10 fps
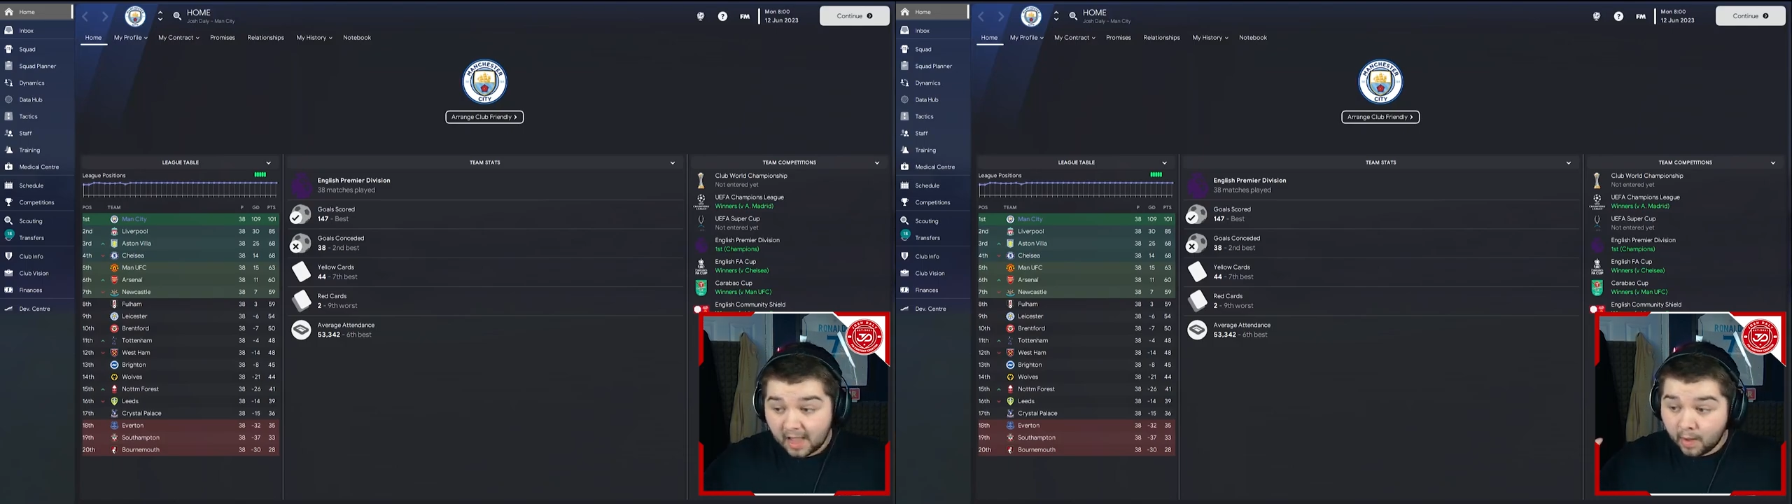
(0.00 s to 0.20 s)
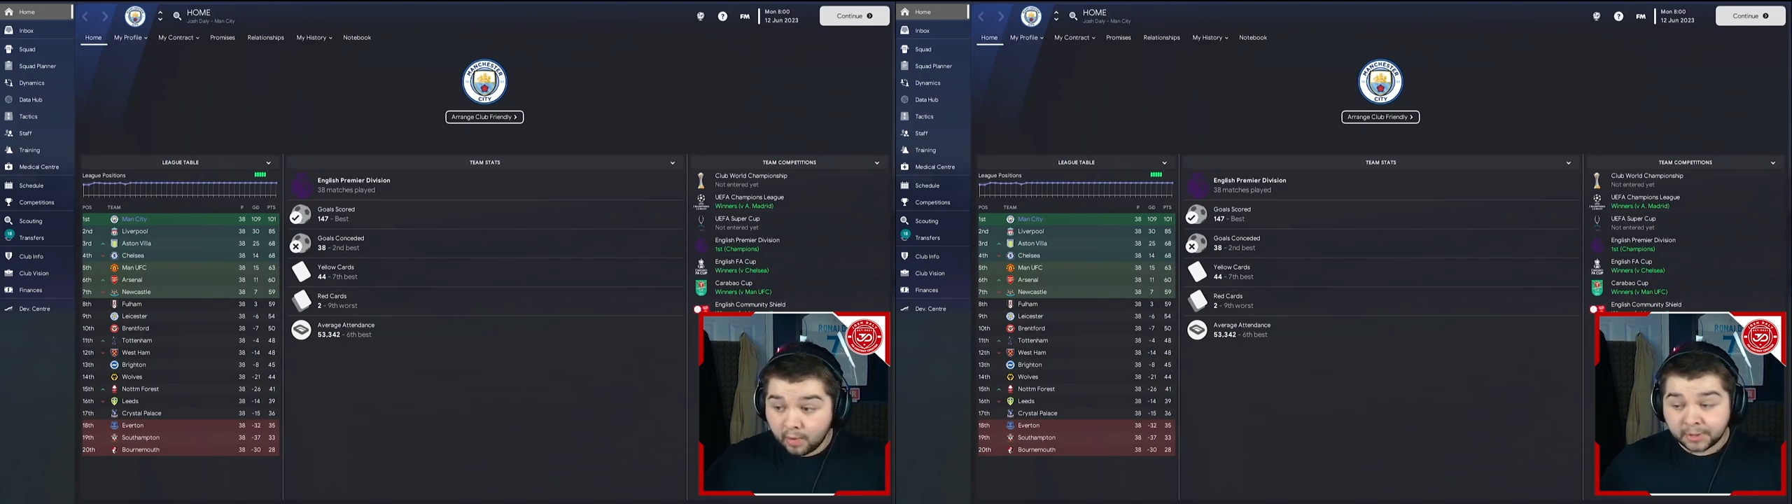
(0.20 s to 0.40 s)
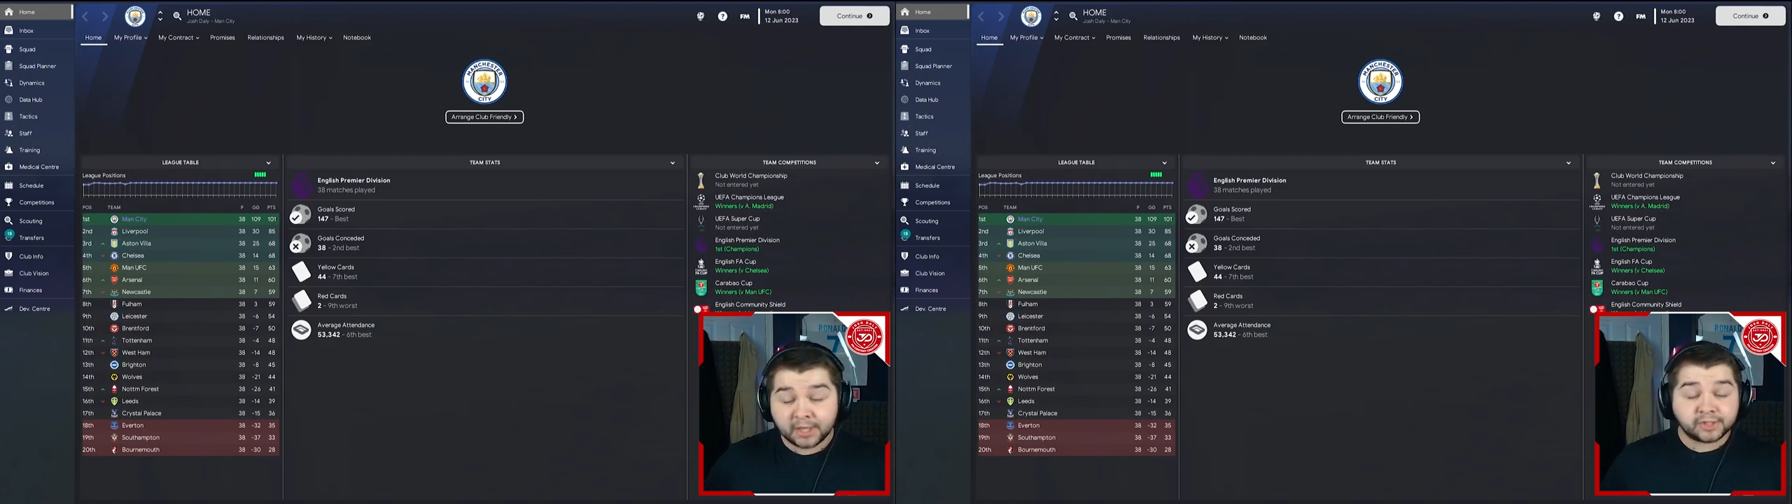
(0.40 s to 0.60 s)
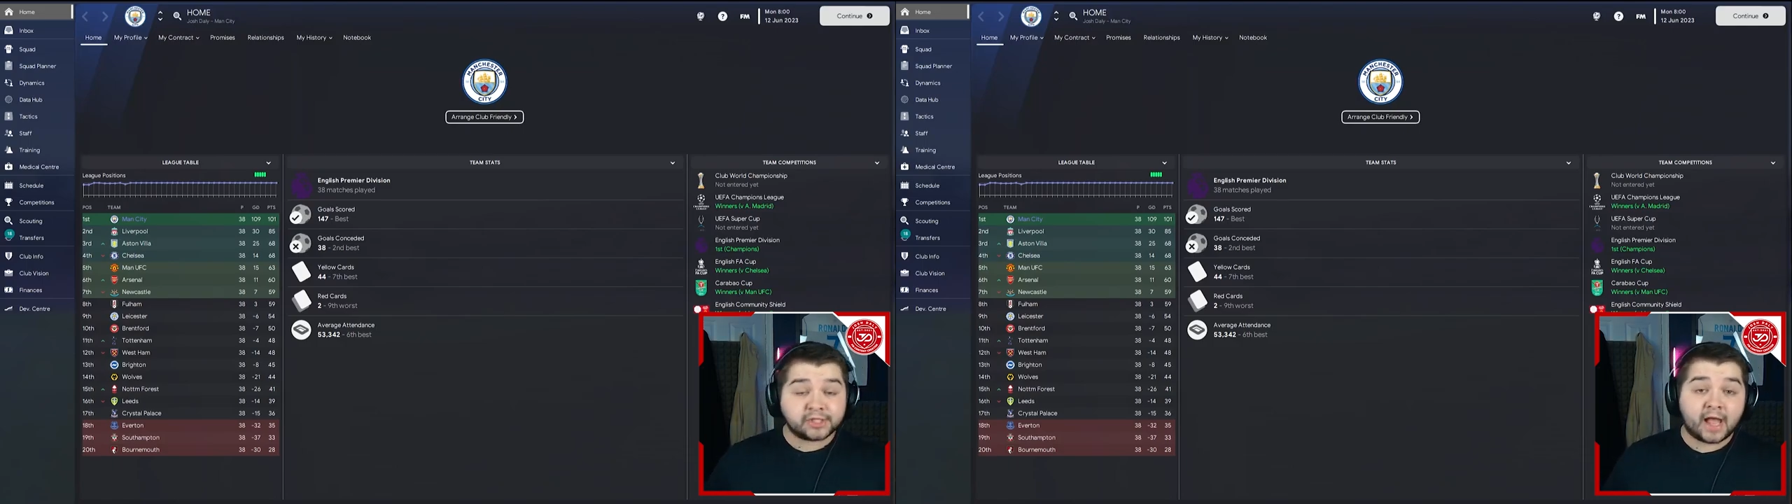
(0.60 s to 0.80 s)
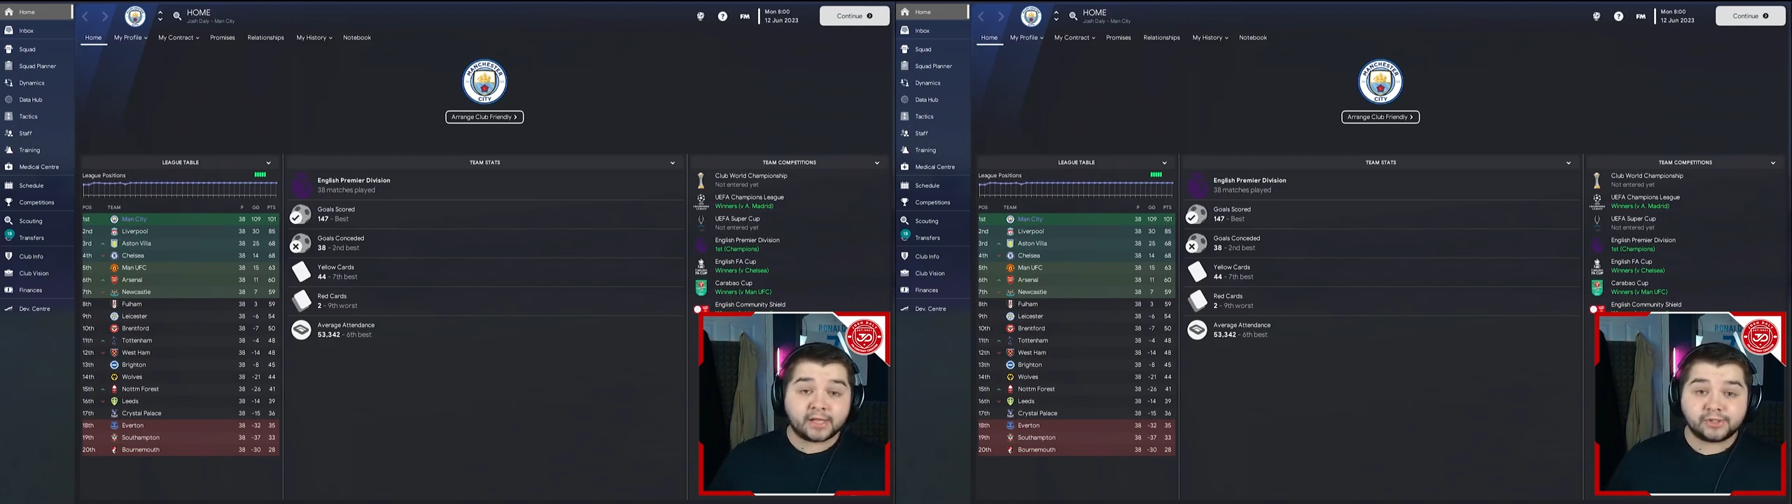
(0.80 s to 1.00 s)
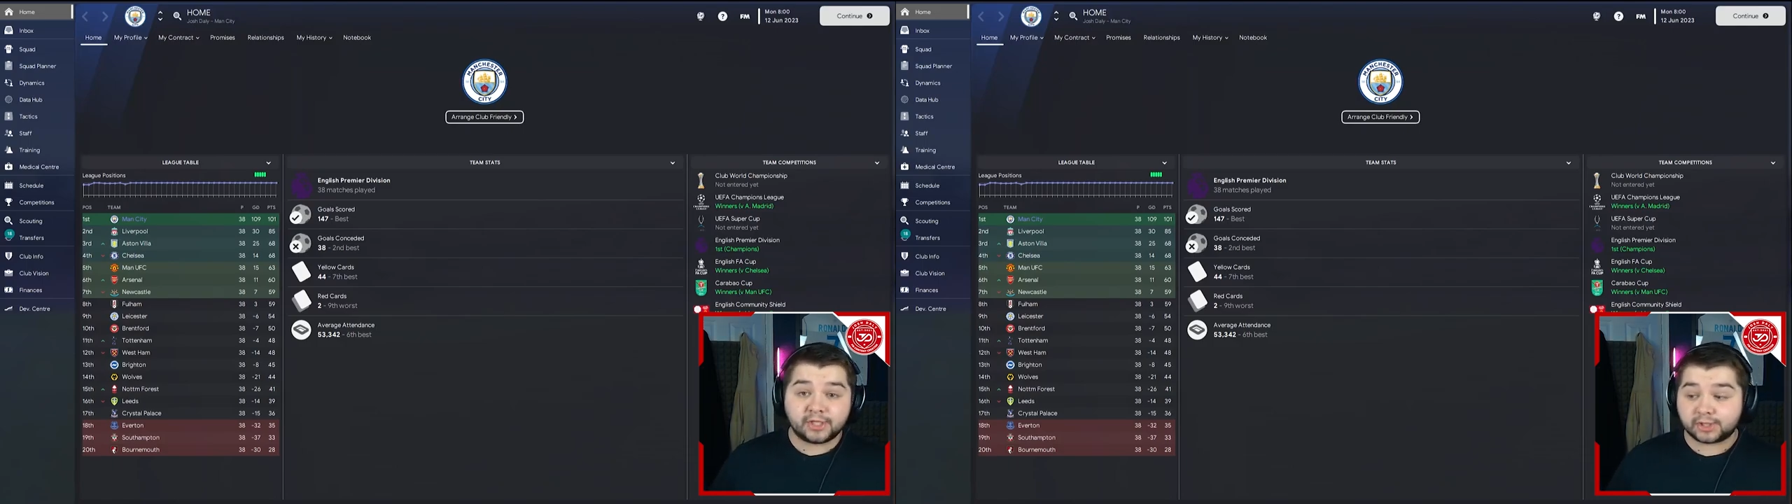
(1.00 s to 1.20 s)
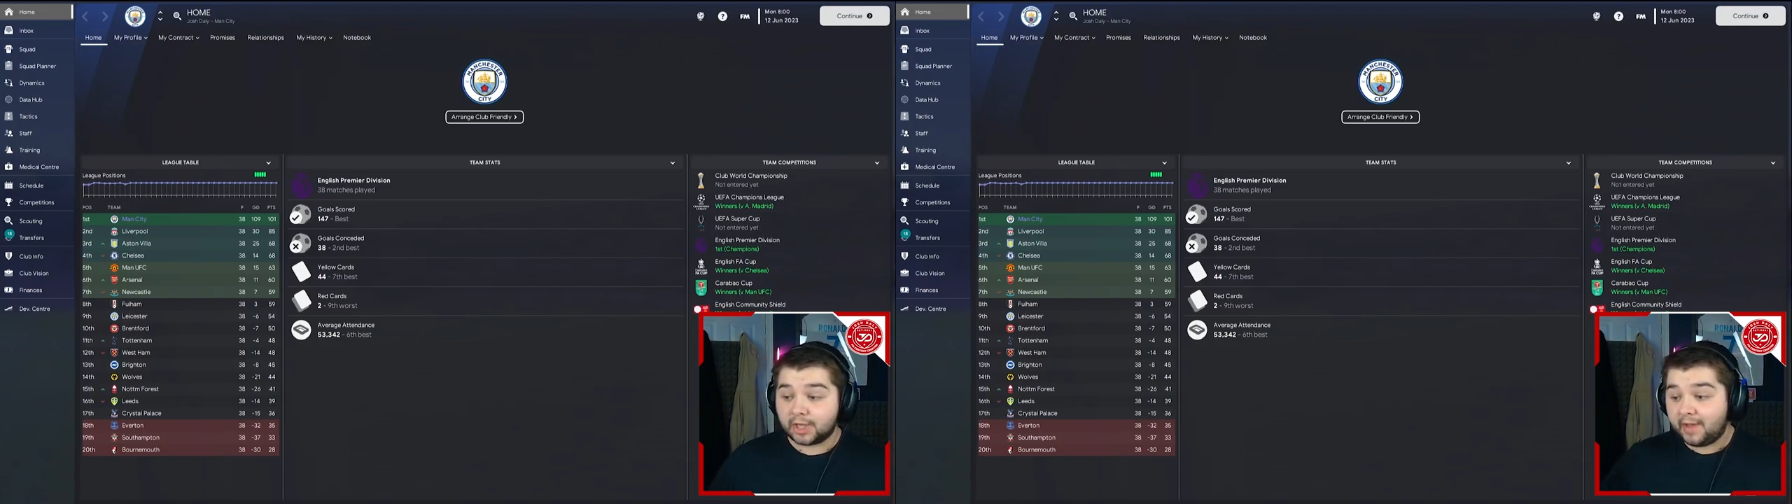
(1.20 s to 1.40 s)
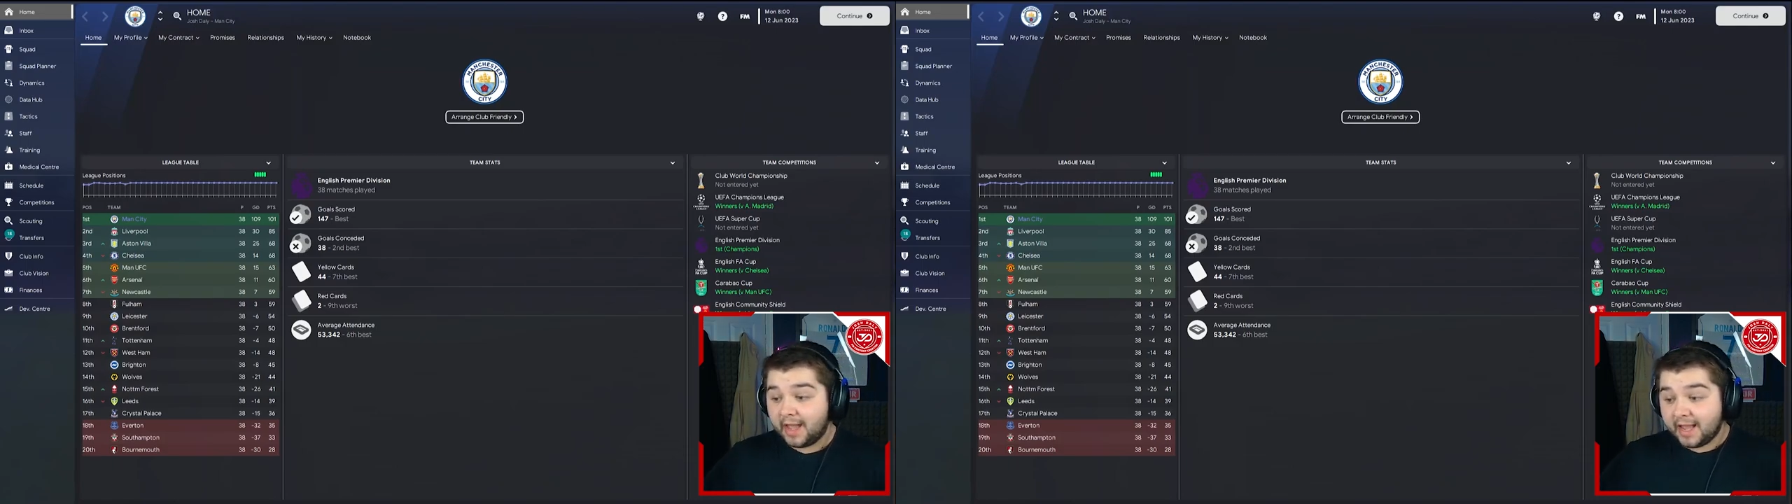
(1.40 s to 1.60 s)
with this attacking
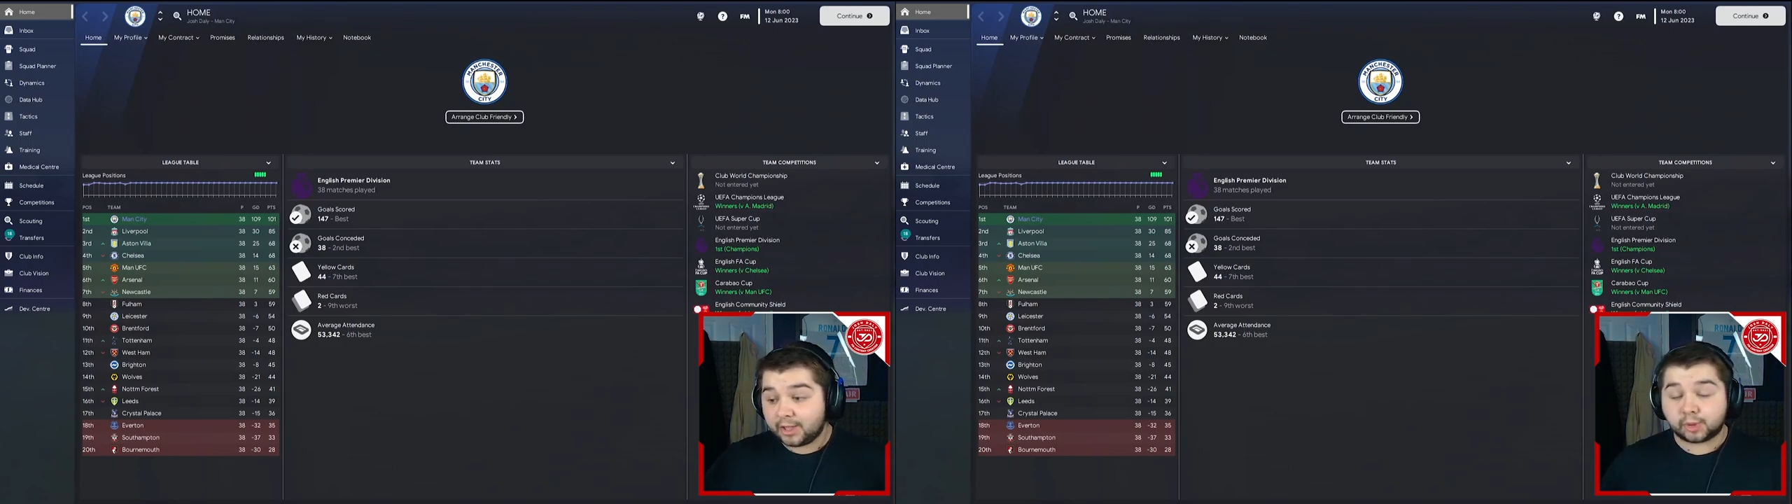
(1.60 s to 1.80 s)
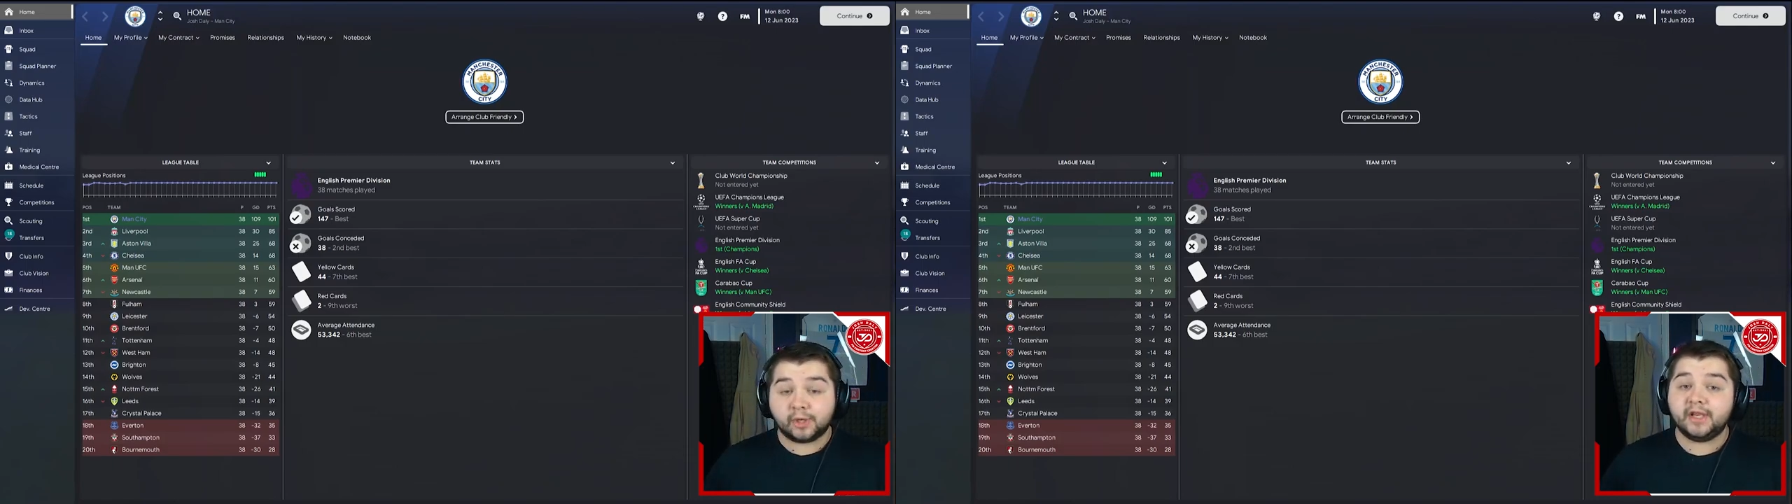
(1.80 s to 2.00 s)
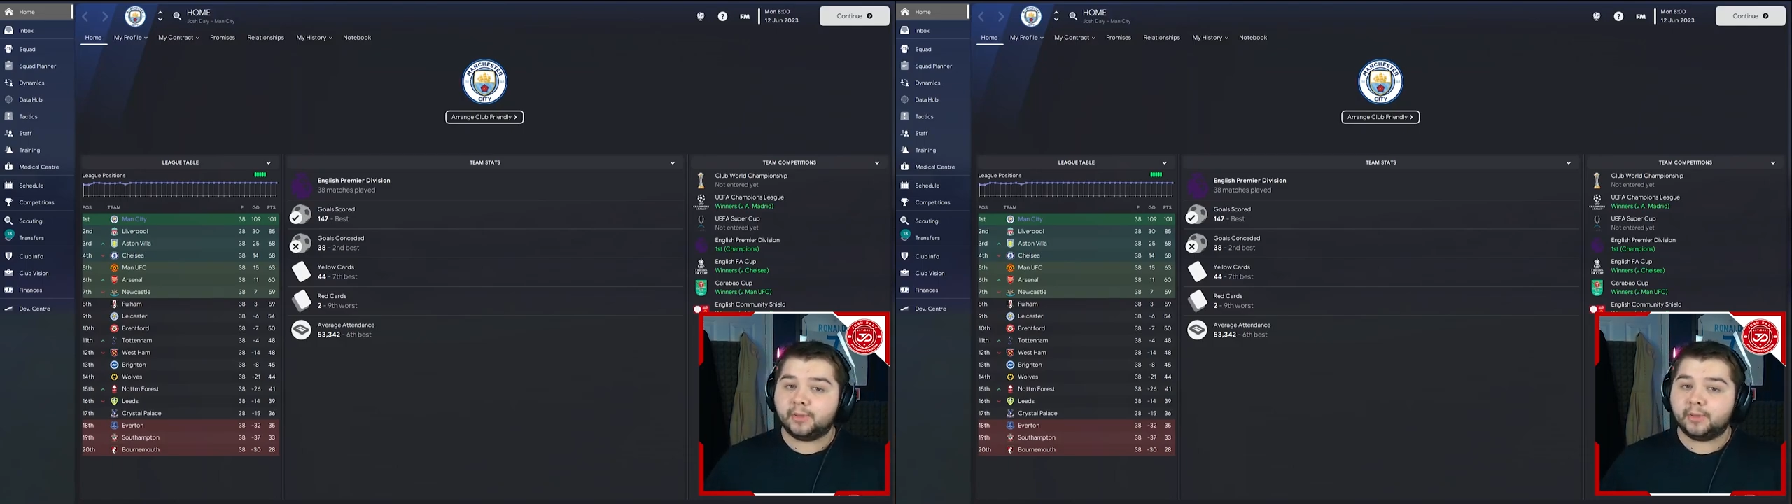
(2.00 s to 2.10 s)
system is really,